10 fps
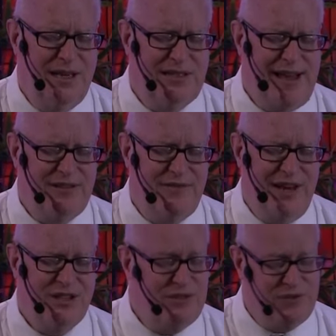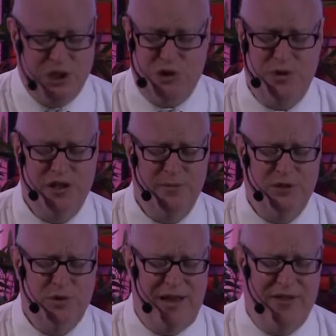as they have to face a first
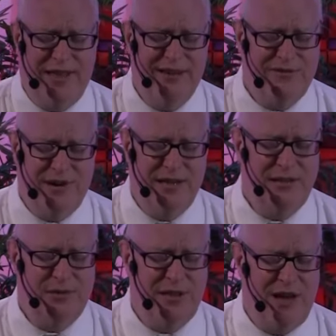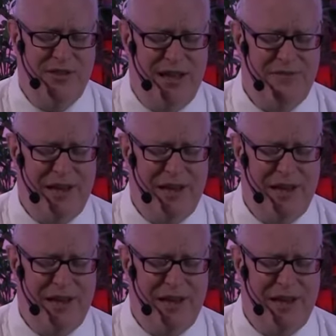Christmas without that friend or without that